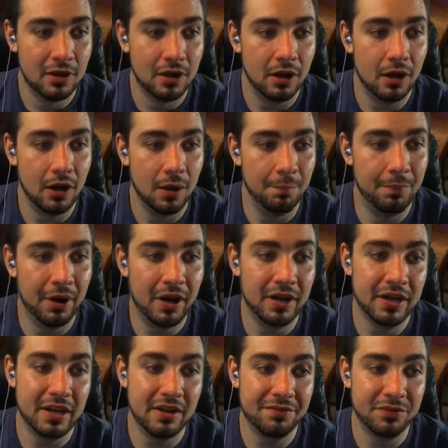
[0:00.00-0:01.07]

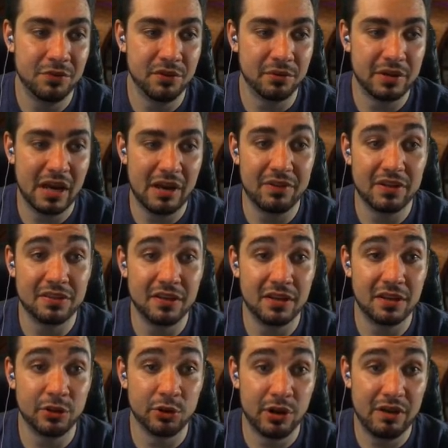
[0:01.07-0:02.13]
But if you don't have a thing
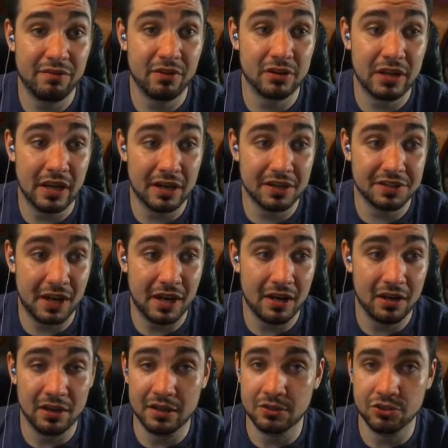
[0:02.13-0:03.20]
in your graveyard to
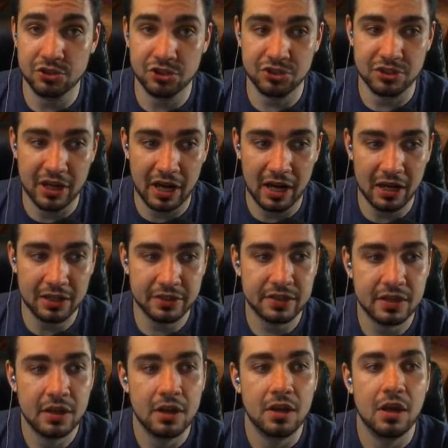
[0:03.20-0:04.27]
exile, it just dies.
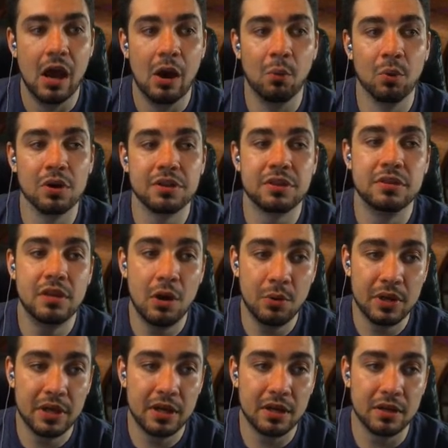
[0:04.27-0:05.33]
Worth
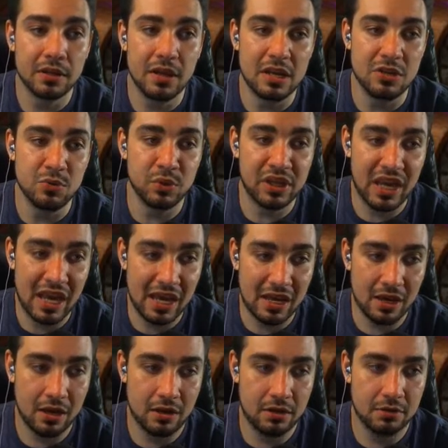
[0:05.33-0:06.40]
noting that you
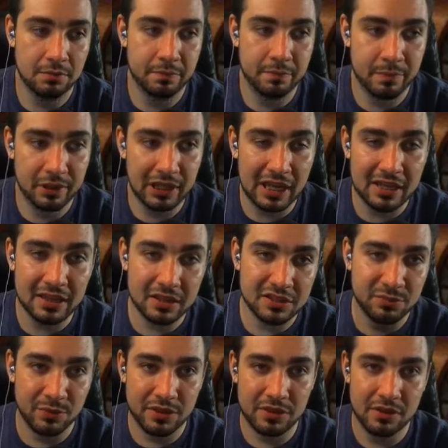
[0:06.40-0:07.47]
can play this
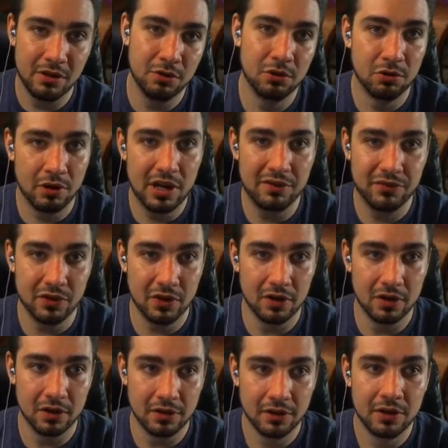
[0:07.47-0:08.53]
with no
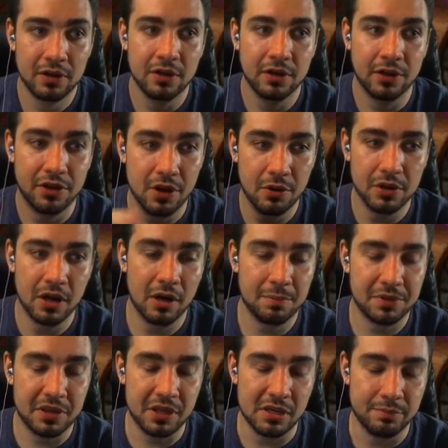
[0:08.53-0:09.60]
graveyard, go to
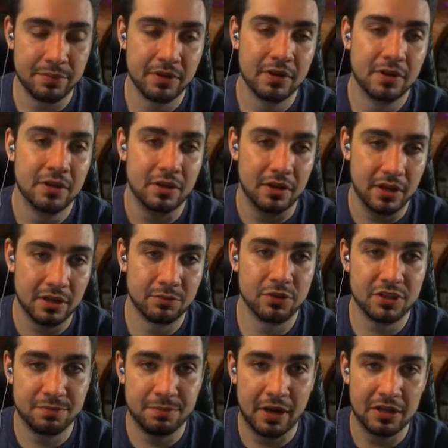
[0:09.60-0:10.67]
upkeep, in
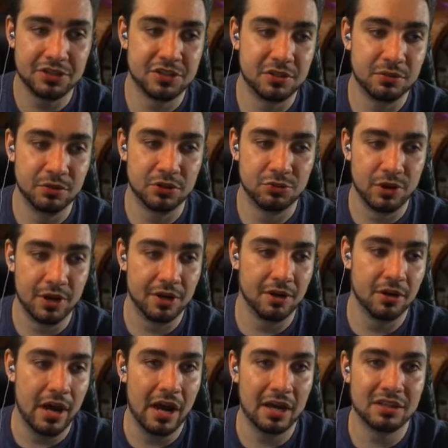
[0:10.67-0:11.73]
response to the
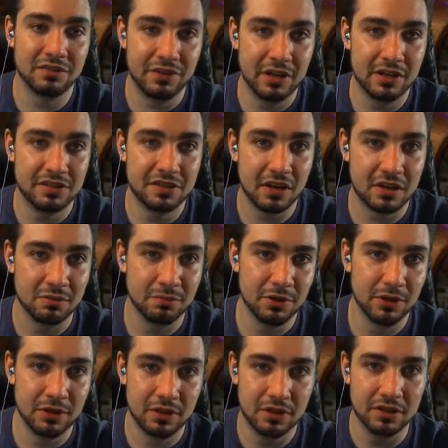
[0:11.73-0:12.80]
trigger, activate its second
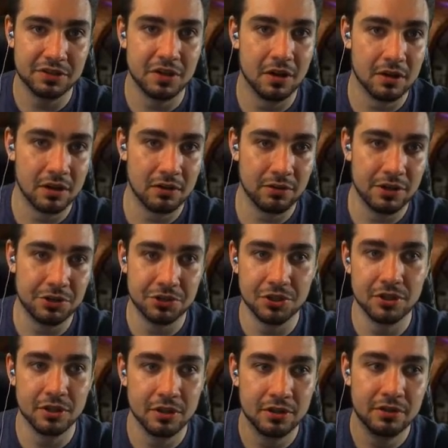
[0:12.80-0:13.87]
ability, discard a
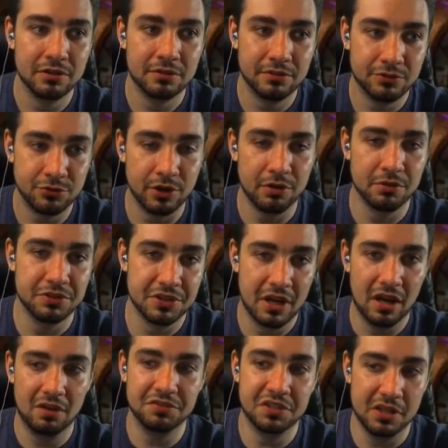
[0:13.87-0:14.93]
creature, trigger
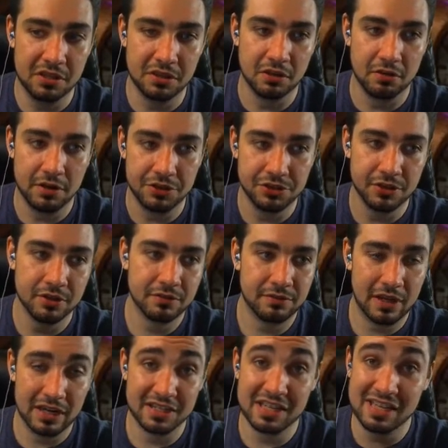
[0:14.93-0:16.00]
resolves, eat the creature.
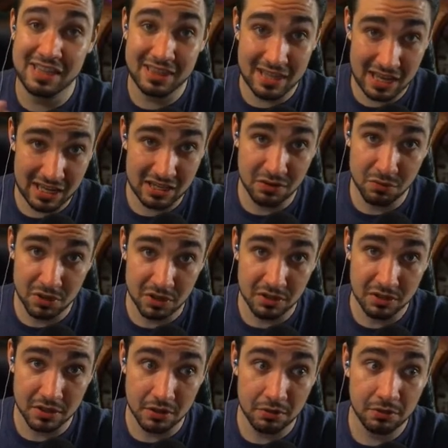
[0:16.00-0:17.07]
That is a thing you can
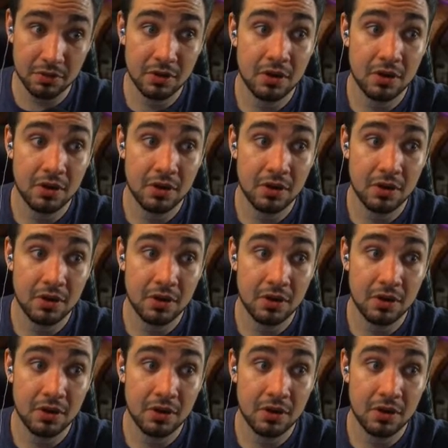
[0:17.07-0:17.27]
do.